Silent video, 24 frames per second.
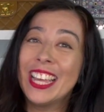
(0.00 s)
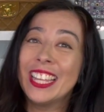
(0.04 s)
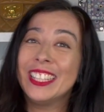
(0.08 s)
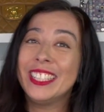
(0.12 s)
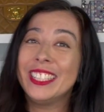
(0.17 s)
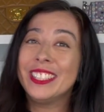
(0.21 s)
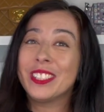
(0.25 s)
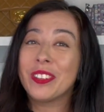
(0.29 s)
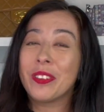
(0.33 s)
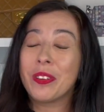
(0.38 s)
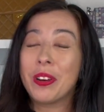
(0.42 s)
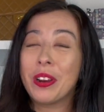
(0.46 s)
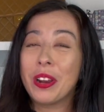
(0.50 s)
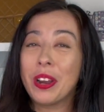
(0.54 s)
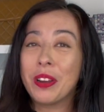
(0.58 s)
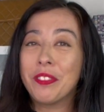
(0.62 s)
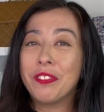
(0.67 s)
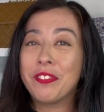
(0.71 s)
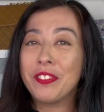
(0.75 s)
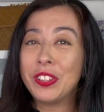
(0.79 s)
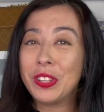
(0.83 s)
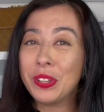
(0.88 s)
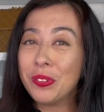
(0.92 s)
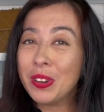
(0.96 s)
These are a
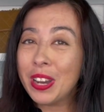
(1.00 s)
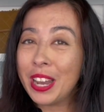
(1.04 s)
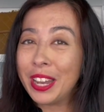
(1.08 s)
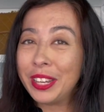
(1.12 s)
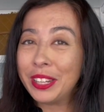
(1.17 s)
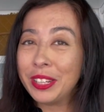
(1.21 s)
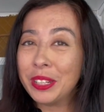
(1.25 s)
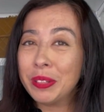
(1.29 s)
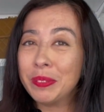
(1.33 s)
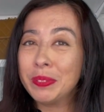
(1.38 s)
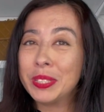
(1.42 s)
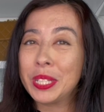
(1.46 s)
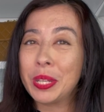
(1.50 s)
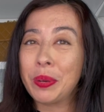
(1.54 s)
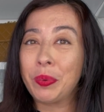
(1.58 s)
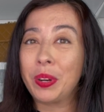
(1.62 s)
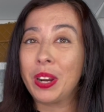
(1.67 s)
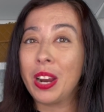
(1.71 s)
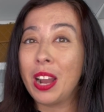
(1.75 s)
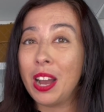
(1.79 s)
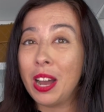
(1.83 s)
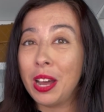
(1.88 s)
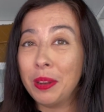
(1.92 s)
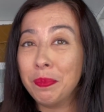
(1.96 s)
few items that were
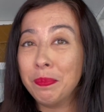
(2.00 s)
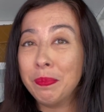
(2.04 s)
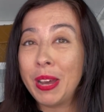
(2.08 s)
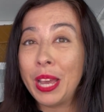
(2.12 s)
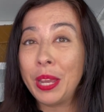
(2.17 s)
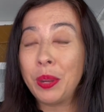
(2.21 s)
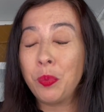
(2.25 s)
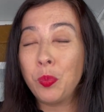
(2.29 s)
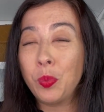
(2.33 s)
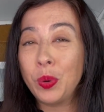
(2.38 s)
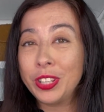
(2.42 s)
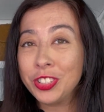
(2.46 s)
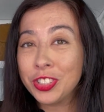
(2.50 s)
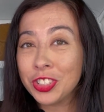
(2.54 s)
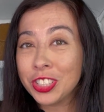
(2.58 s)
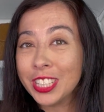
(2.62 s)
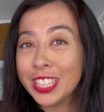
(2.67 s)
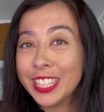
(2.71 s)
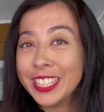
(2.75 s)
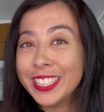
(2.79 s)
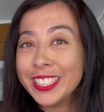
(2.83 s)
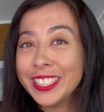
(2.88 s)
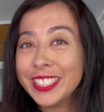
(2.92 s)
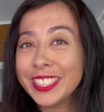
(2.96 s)
on my wish
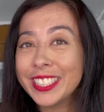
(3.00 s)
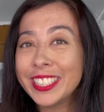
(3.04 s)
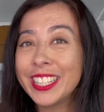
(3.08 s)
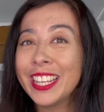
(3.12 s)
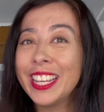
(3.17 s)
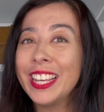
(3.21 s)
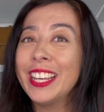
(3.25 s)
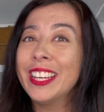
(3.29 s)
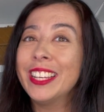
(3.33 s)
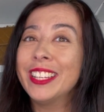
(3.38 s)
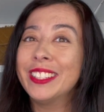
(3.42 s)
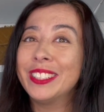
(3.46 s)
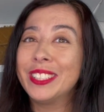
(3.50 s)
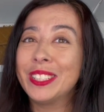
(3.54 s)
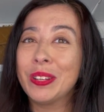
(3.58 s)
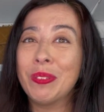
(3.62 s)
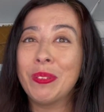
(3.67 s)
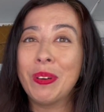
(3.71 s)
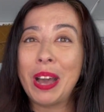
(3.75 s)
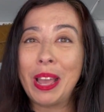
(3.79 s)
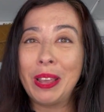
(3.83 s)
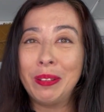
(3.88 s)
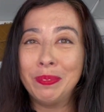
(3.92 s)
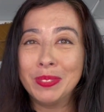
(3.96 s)
list, so
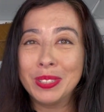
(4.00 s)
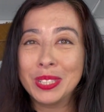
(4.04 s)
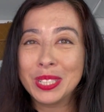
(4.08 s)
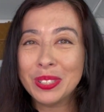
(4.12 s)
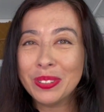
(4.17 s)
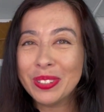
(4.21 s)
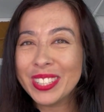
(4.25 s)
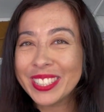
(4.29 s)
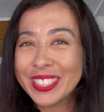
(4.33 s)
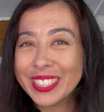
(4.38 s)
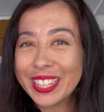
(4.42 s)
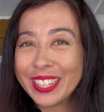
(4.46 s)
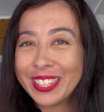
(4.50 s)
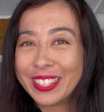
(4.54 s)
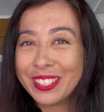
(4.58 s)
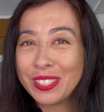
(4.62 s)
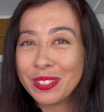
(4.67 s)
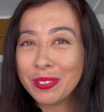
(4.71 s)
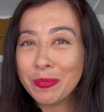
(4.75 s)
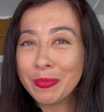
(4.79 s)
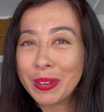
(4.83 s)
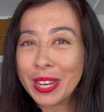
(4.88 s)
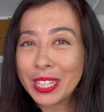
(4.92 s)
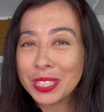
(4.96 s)
I'm so excited to
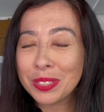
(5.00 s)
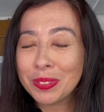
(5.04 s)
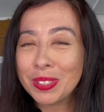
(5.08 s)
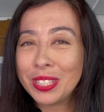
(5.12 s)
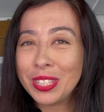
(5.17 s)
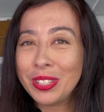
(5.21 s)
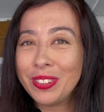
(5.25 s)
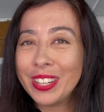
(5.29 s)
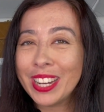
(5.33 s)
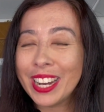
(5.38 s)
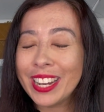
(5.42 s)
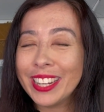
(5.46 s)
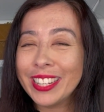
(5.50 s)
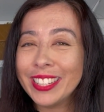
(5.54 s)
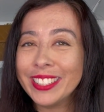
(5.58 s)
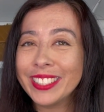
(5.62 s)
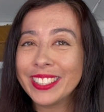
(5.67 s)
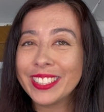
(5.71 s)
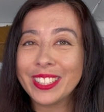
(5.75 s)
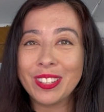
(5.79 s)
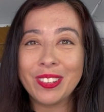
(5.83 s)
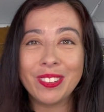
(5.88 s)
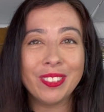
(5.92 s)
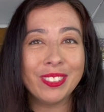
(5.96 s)
unbox with you guys,
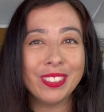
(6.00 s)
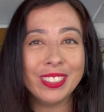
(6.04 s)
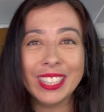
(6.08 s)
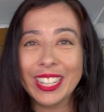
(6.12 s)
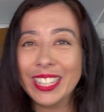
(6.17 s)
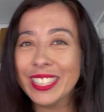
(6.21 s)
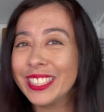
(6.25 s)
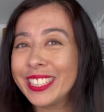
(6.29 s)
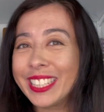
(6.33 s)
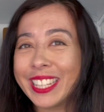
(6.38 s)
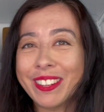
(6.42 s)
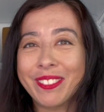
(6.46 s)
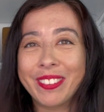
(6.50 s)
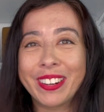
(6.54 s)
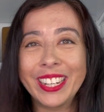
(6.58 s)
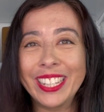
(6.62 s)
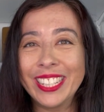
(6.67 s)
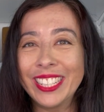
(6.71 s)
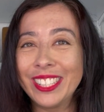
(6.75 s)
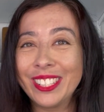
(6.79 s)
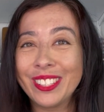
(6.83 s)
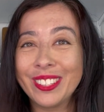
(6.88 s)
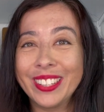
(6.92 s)
so let's get right into